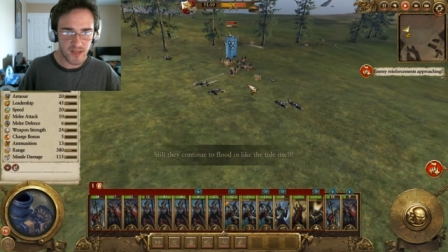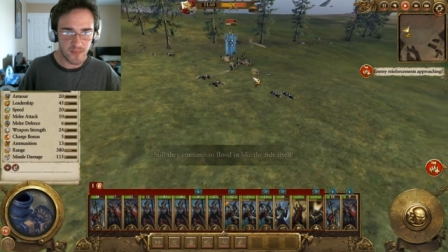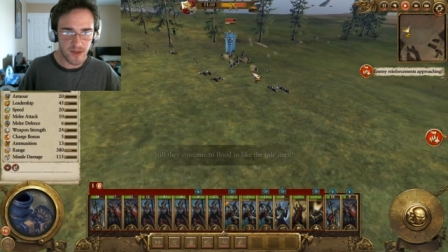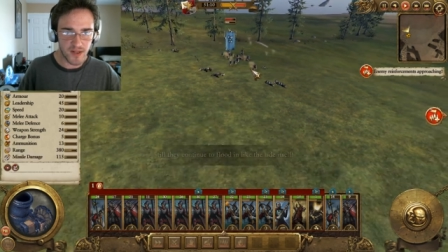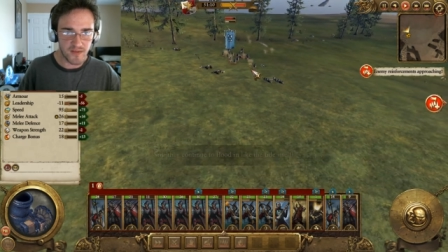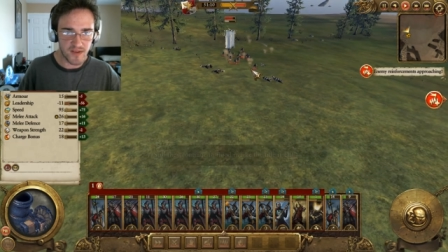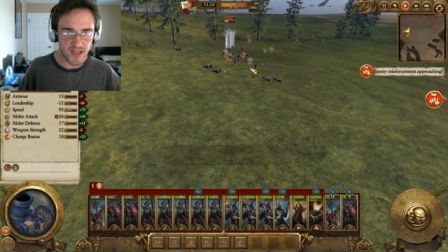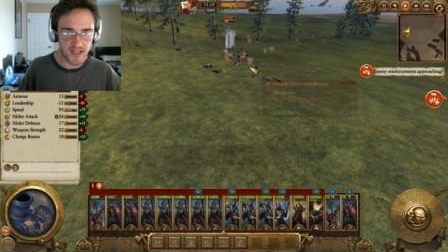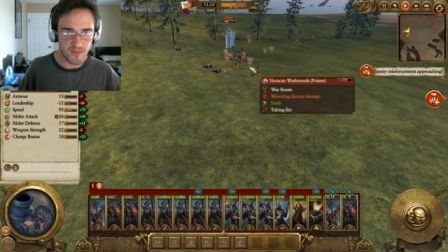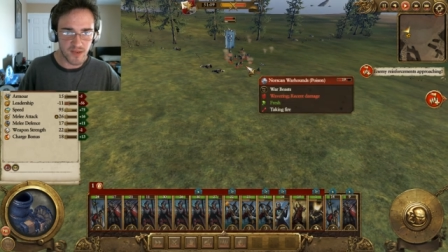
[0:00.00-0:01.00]
They can barely
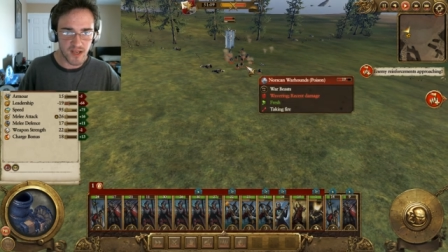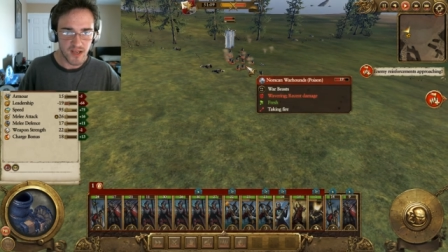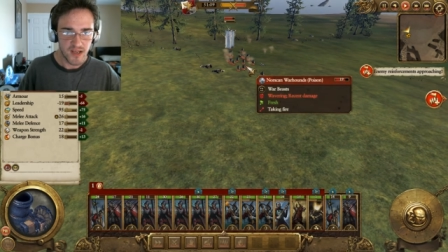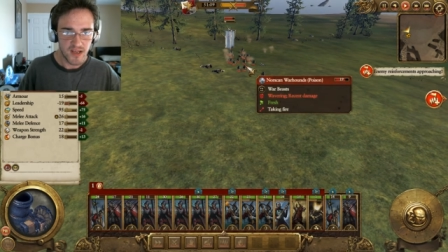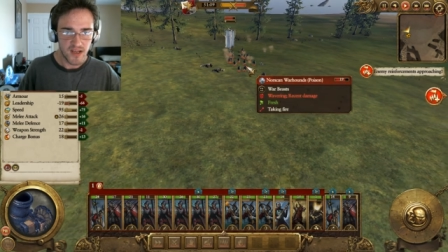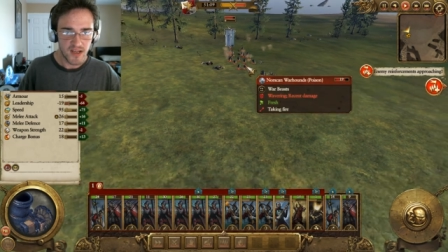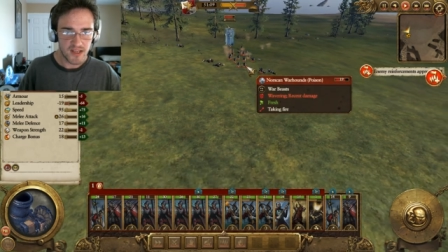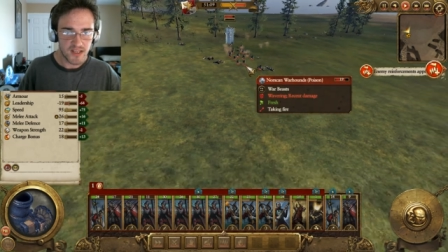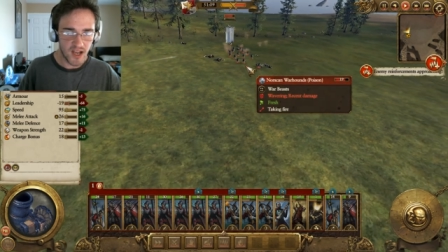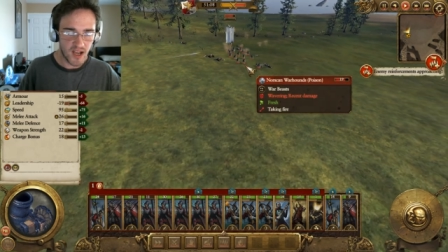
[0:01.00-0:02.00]
even get to me
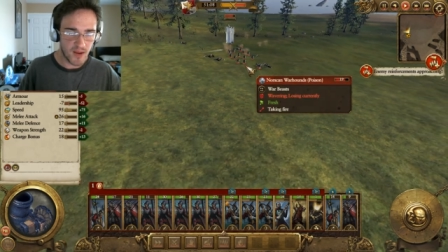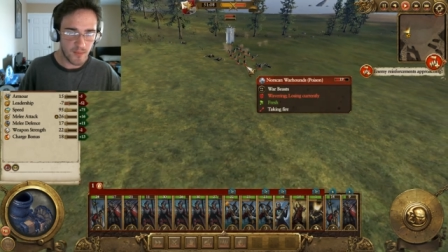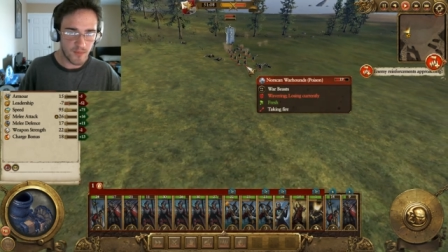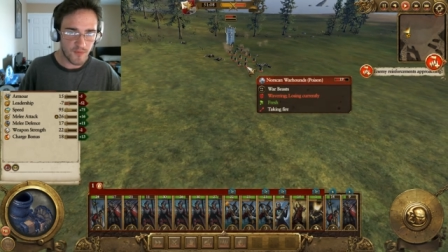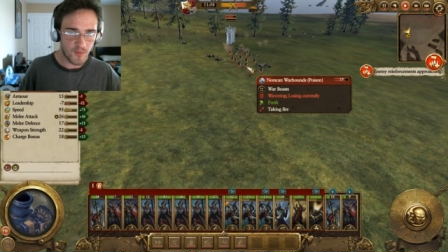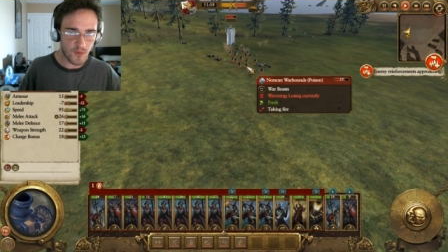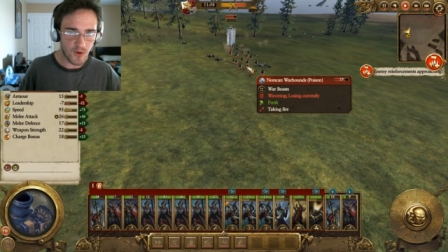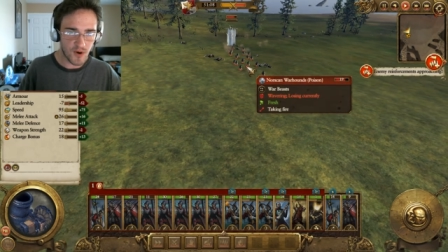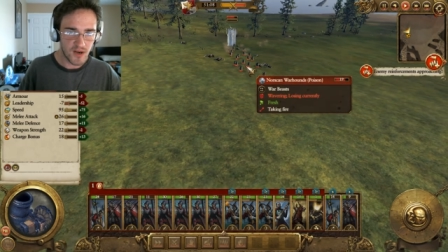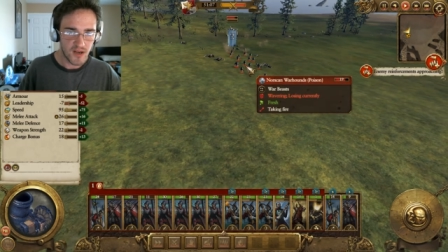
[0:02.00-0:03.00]
in time
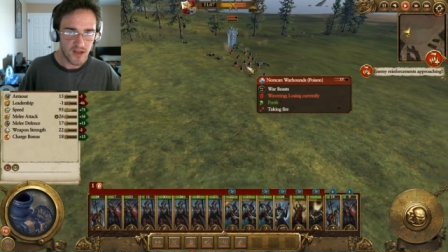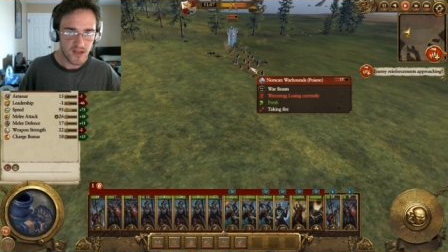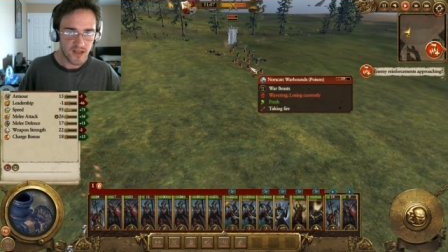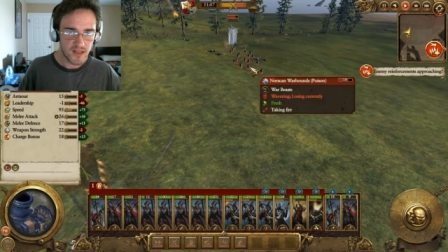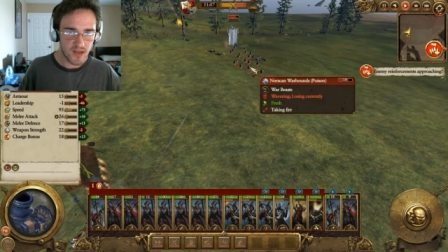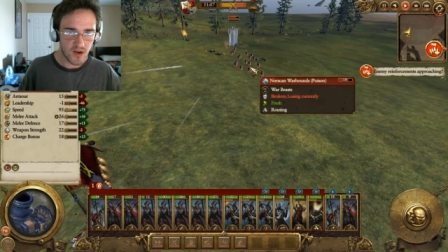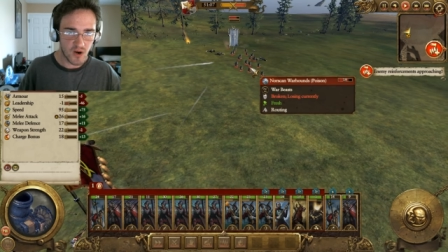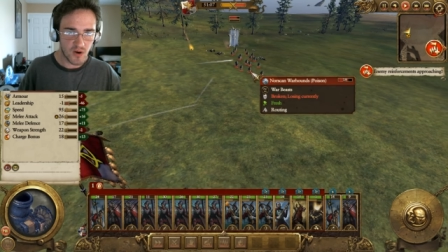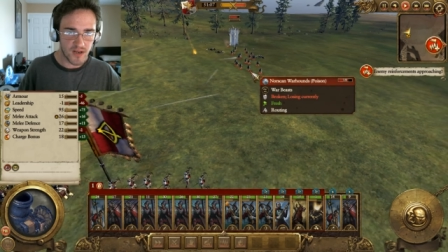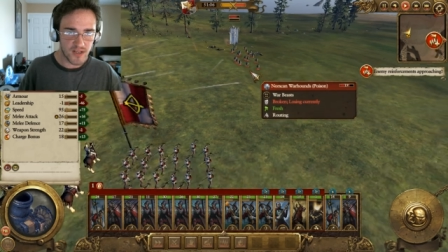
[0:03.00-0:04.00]
before
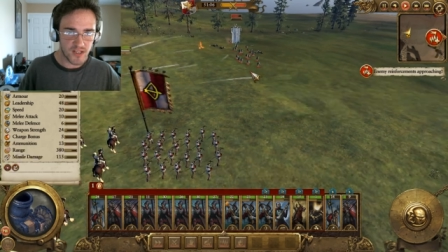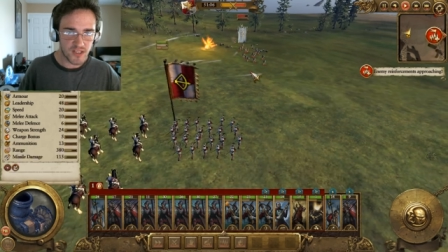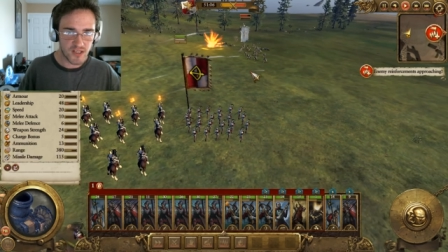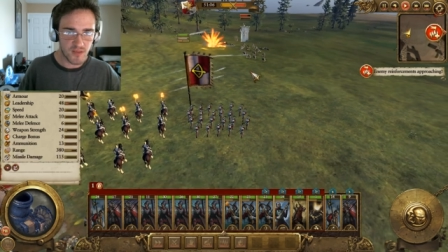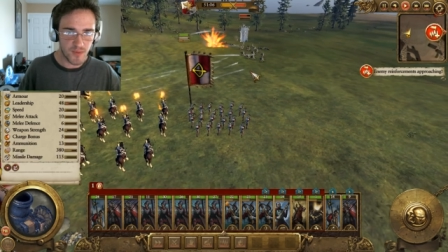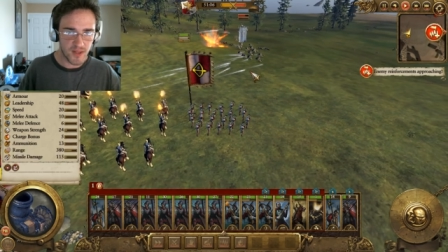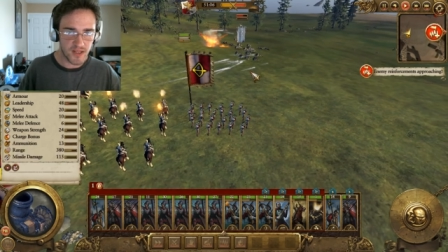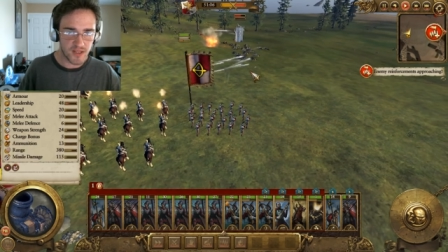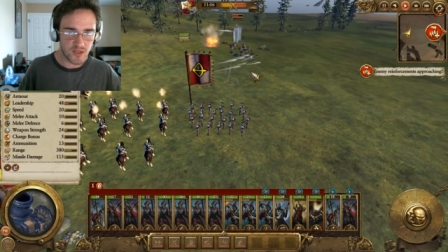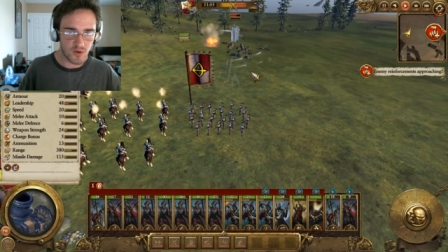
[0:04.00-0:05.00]
they're already just
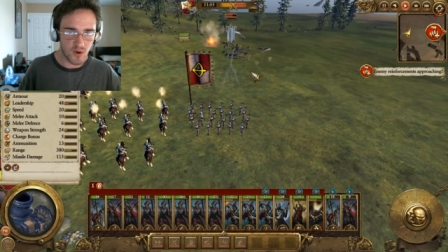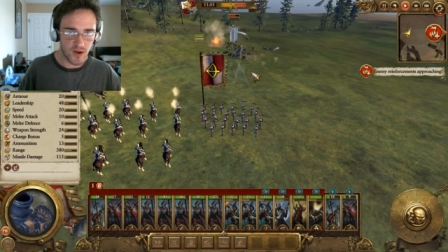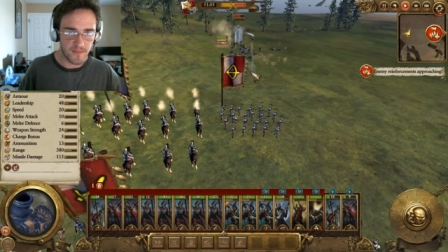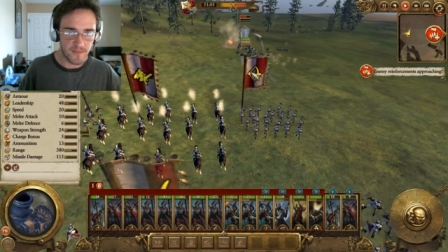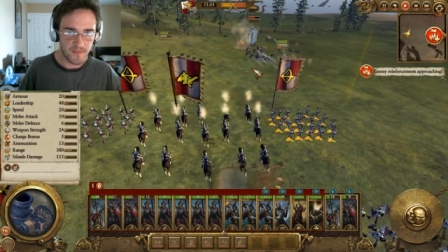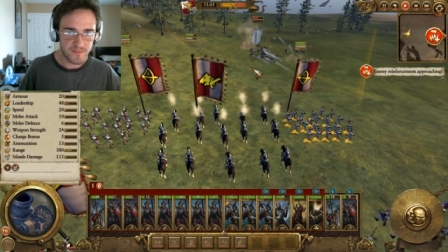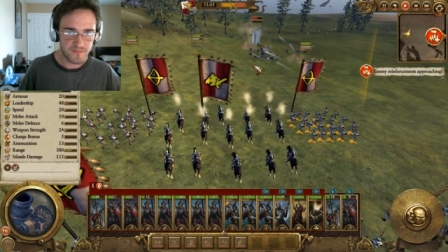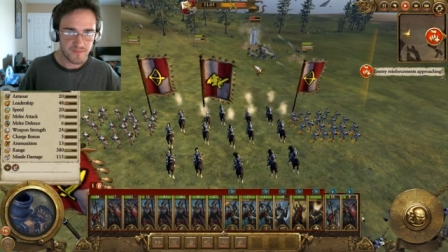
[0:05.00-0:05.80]
completely destroyed.